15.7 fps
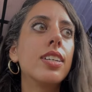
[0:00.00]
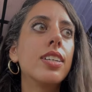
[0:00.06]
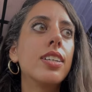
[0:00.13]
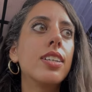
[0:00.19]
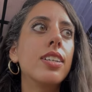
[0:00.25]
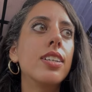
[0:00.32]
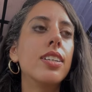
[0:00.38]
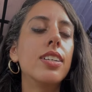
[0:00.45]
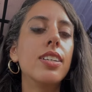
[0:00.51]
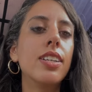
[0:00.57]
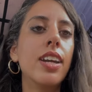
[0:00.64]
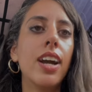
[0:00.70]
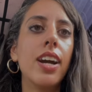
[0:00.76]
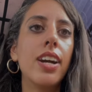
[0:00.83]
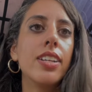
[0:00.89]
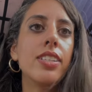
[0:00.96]
Yeah, it's
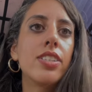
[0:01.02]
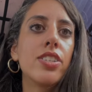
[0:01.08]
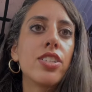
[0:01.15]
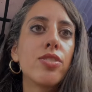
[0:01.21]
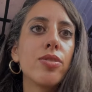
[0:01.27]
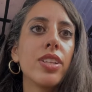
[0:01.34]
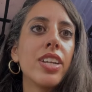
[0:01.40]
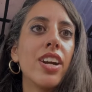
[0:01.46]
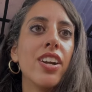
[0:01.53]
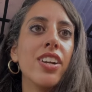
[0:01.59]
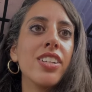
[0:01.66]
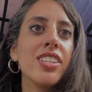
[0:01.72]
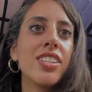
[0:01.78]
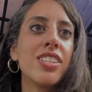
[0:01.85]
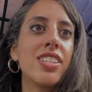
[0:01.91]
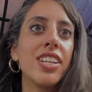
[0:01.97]
just really hard to see
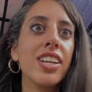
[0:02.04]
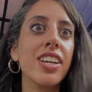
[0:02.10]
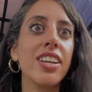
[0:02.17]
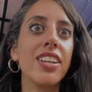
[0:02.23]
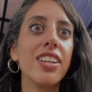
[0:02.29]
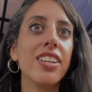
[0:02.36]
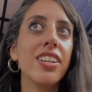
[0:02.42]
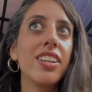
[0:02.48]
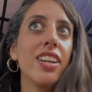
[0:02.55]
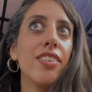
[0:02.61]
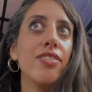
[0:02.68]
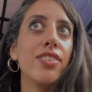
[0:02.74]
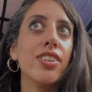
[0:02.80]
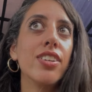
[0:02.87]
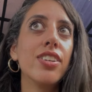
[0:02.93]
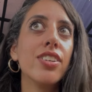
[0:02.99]
it if you're
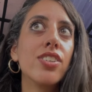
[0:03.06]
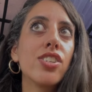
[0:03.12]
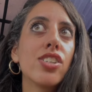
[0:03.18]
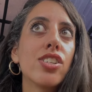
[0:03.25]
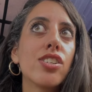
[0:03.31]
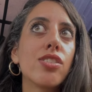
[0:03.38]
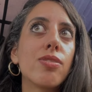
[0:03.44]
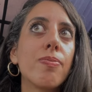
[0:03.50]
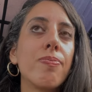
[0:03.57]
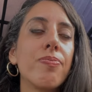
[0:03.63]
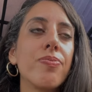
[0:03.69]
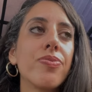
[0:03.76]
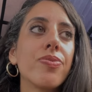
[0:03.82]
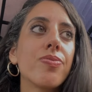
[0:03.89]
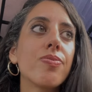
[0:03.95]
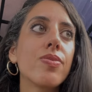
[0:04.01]
just
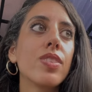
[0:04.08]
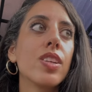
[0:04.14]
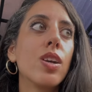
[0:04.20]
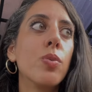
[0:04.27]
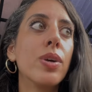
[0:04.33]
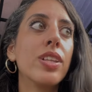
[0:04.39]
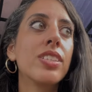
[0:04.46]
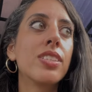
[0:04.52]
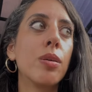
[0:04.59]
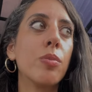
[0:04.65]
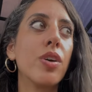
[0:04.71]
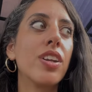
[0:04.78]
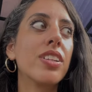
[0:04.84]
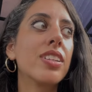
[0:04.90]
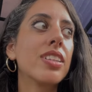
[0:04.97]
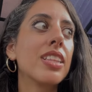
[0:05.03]
with someone.
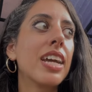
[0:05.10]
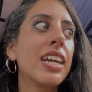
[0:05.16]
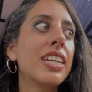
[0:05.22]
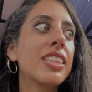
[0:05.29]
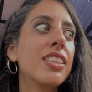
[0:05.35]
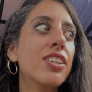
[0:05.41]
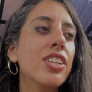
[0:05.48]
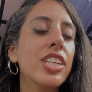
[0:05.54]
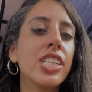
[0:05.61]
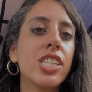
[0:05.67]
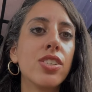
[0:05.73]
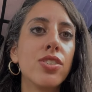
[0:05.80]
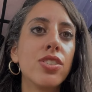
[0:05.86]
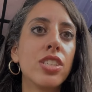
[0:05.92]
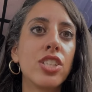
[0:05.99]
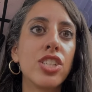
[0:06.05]
Like, there is no such
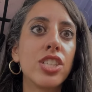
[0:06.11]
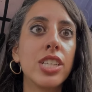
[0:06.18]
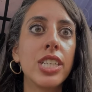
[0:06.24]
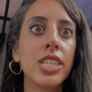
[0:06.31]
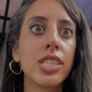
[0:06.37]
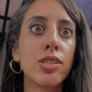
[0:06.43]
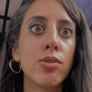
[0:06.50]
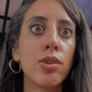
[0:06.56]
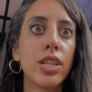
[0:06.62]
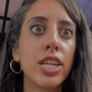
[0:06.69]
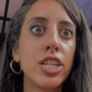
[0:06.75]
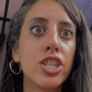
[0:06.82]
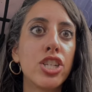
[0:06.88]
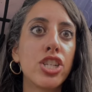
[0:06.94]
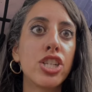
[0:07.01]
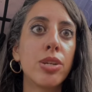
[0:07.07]
thing as relationship
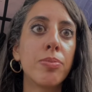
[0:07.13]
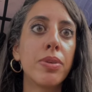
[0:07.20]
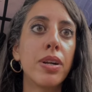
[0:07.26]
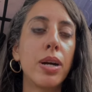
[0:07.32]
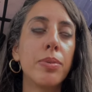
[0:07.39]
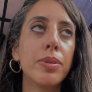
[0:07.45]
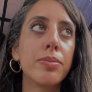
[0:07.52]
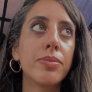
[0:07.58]
problems.